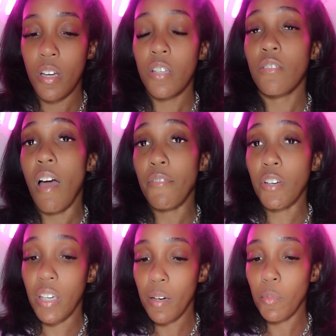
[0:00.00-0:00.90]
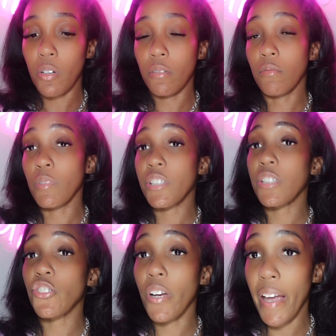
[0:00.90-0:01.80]
You have your chemical, which
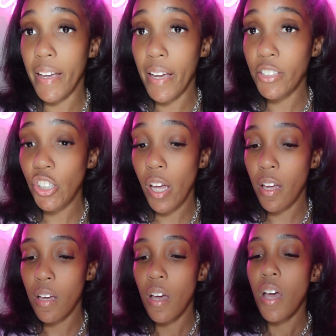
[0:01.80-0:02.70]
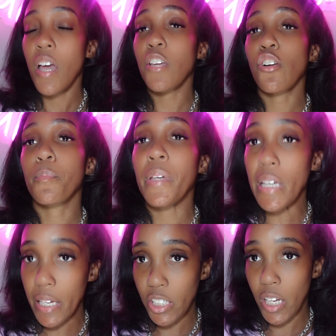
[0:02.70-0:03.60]
is your AHA and your
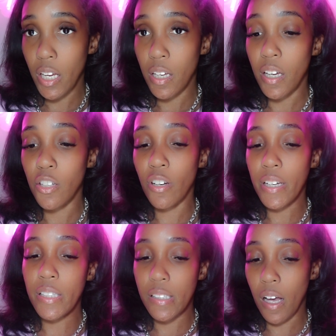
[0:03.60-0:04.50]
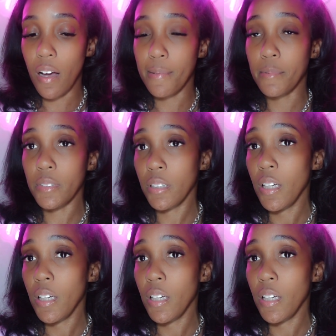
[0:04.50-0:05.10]
BHA and your enzymes.